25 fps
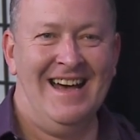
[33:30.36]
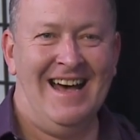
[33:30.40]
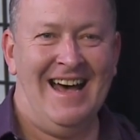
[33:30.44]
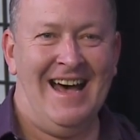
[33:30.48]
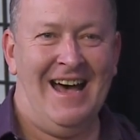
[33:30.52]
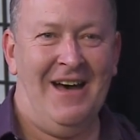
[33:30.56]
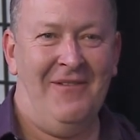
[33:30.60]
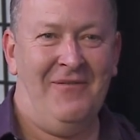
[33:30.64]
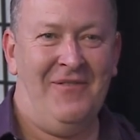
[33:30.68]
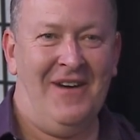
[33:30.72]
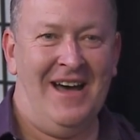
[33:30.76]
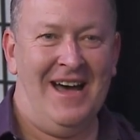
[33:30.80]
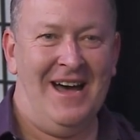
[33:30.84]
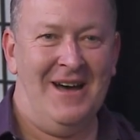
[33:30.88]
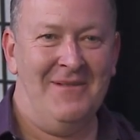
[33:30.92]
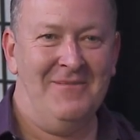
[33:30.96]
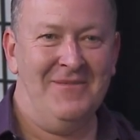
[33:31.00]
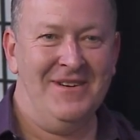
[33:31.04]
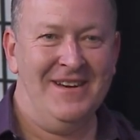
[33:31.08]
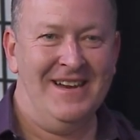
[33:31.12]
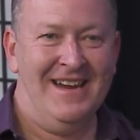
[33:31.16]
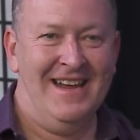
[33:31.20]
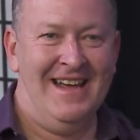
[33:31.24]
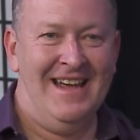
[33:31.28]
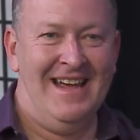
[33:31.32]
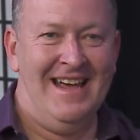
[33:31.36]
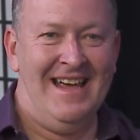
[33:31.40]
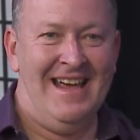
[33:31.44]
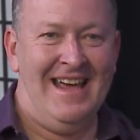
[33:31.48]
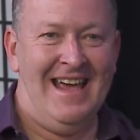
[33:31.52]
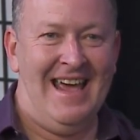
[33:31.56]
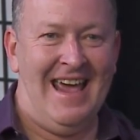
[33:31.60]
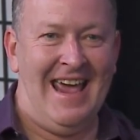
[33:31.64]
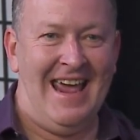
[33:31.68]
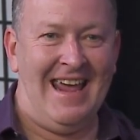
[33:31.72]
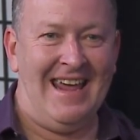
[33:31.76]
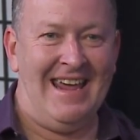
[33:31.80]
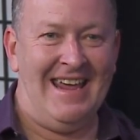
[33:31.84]
Half-armed,
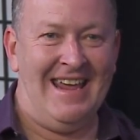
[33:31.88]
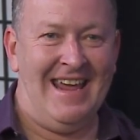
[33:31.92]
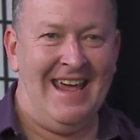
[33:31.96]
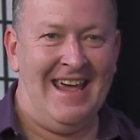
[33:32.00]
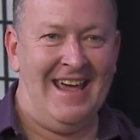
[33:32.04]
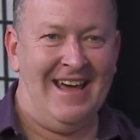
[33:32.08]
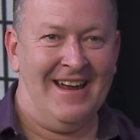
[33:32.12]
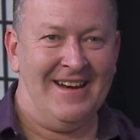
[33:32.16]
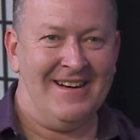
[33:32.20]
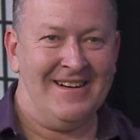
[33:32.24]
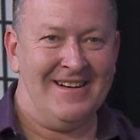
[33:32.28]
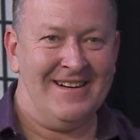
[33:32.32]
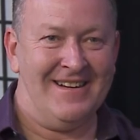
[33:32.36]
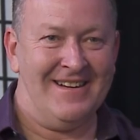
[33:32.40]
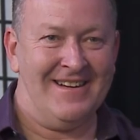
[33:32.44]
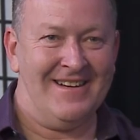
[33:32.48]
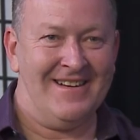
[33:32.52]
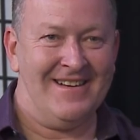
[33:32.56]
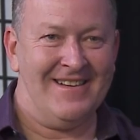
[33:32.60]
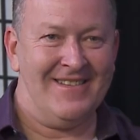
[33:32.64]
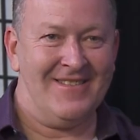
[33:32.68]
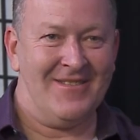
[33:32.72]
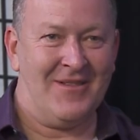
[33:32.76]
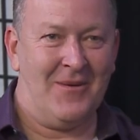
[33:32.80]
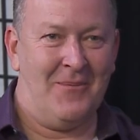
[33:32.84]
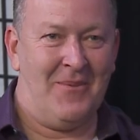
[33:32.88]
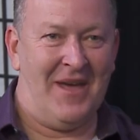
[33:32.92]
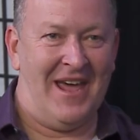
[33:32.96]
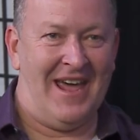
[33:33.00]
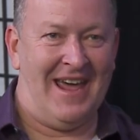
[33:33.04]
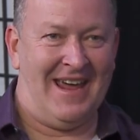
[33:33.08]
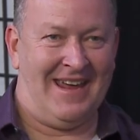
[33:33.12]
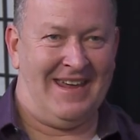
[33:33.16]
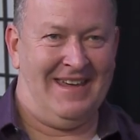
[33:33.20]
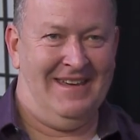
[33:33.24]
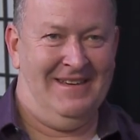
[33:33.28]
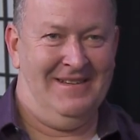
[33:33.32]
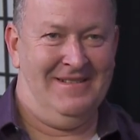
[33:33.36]
hanging out the
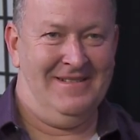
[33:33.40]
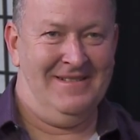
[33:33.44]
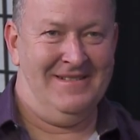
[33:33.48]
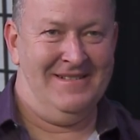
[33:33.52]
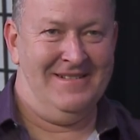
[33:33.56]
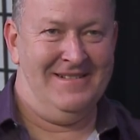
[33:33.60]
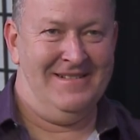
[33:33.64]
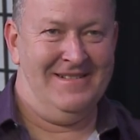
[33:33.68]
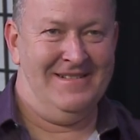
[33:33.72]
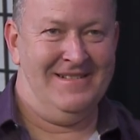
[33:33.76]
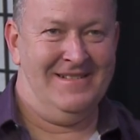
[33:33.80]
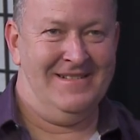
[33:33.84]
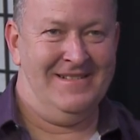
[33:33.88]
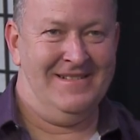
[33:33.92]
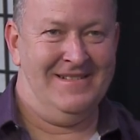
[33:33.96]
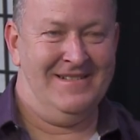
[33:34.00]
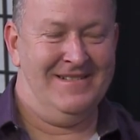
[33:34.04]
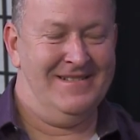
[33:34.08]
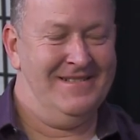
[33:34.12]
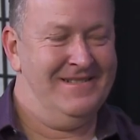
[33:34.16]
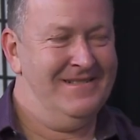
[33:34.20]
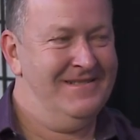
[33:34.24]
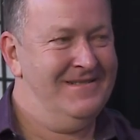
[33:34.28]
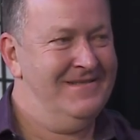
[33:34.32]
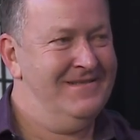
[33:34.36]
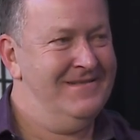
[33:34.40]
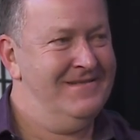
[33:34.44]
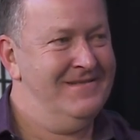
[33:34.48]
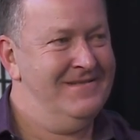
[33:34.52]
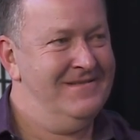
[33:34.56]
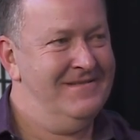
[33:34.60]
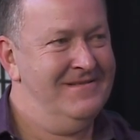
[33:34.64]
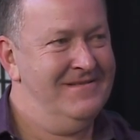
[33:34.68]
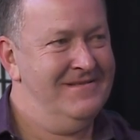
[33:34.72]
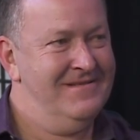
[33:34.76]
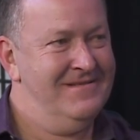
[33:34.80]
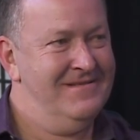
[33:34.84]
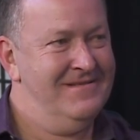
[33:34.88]
back. Gee, that's